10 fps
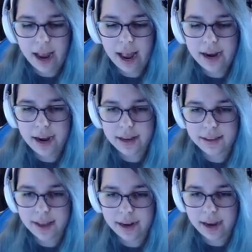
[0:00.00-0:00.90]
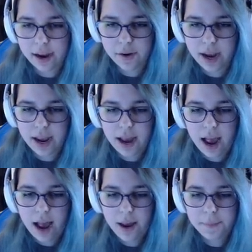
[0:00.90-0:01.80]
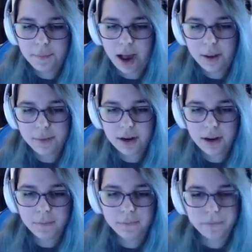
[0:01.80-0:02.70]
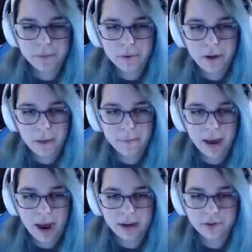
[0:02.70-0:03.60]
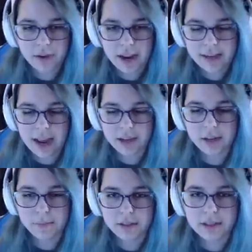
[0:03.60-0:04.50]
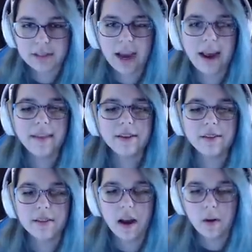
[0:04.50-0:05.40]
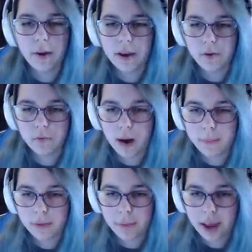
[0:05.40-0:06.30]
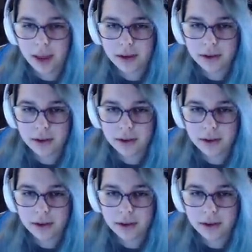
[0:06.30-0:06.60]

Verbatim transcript: I got to get that guy, okay? I'm going to be right back and try and catch up to this guy that just got away who robbed the bank.